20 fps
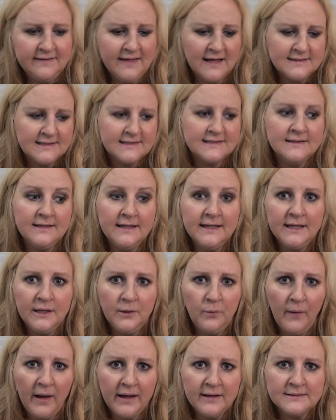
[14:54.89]
That's a
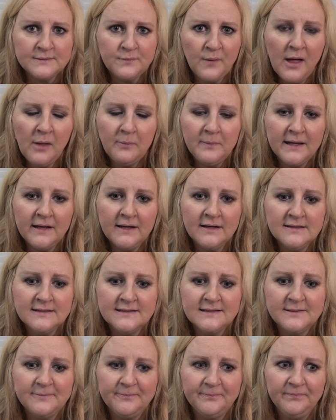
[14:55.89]
sneaky way as well,
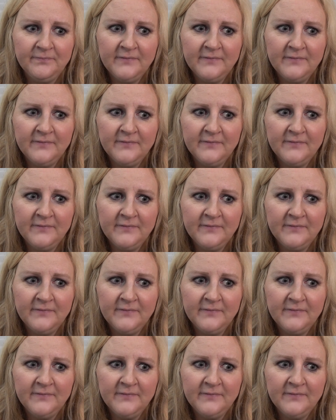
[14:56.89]
because